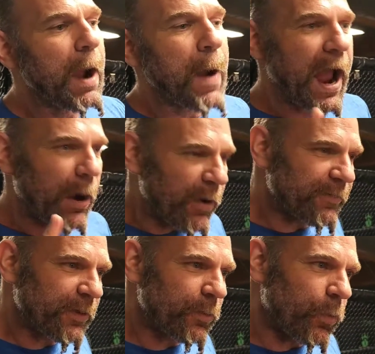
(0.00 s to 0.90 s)

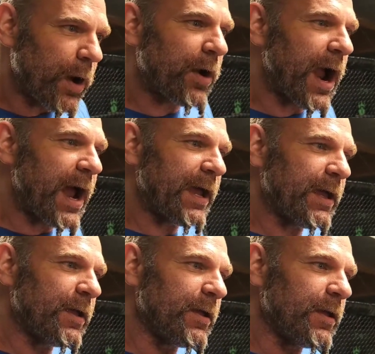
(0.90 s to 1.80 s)
However, where
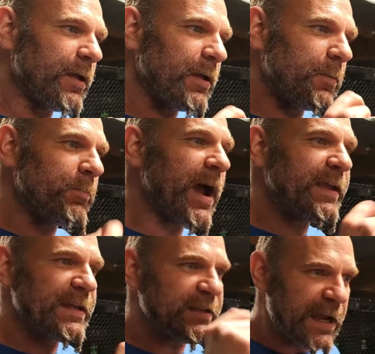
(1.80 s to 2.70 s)
my
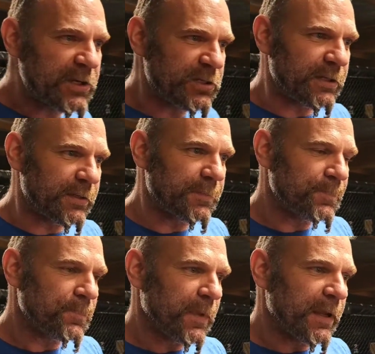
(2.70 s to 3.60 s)
contention
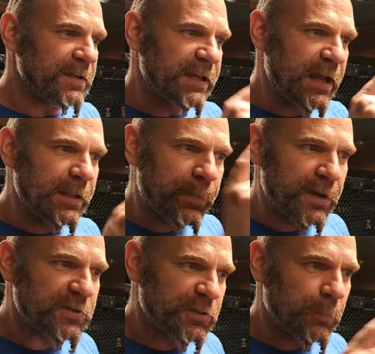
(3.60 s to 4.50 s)
is saying that
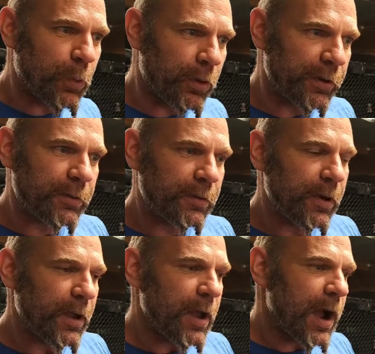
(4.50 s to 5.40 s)
punchers are born,
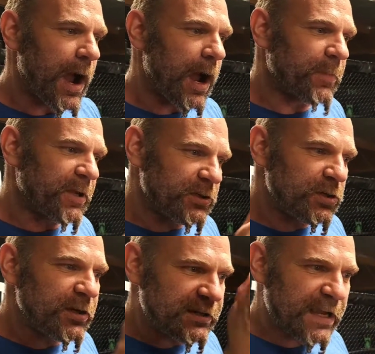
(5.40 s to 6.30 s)
because you
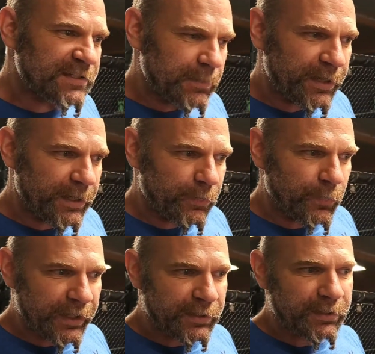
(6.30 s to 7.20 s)
can take somebody
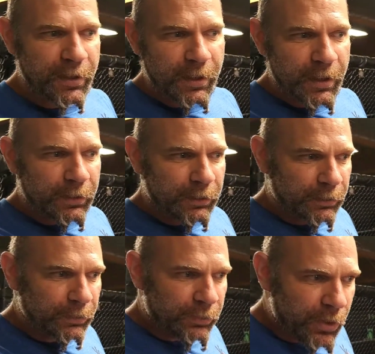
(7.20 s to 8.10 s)
with
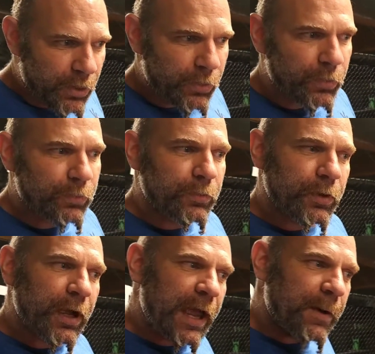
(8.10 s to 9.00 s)
low
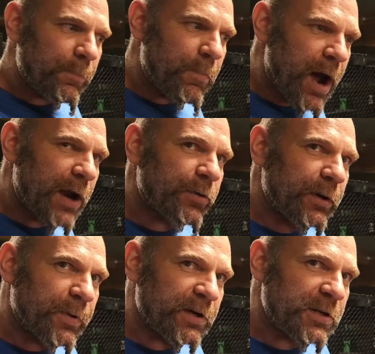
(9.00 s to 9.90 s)
and moderate
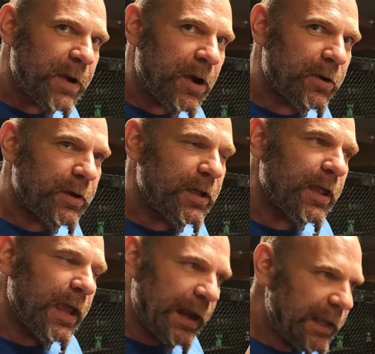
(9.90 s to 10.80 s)
punching power
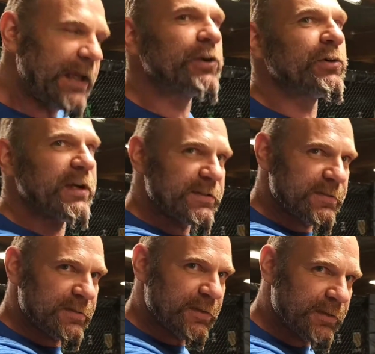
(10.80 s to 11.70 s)
and
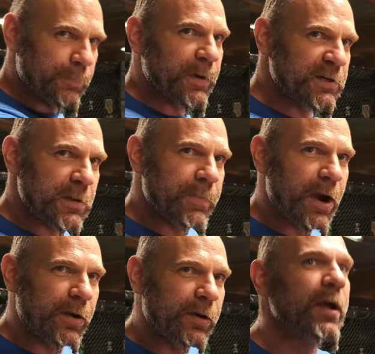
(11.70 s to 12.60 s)
increase their punching
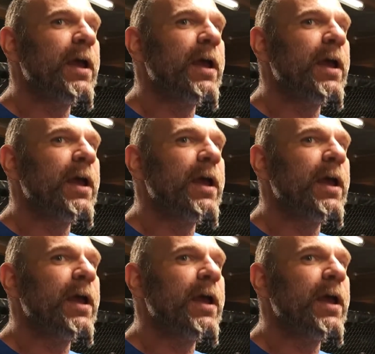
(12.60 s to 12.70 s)
power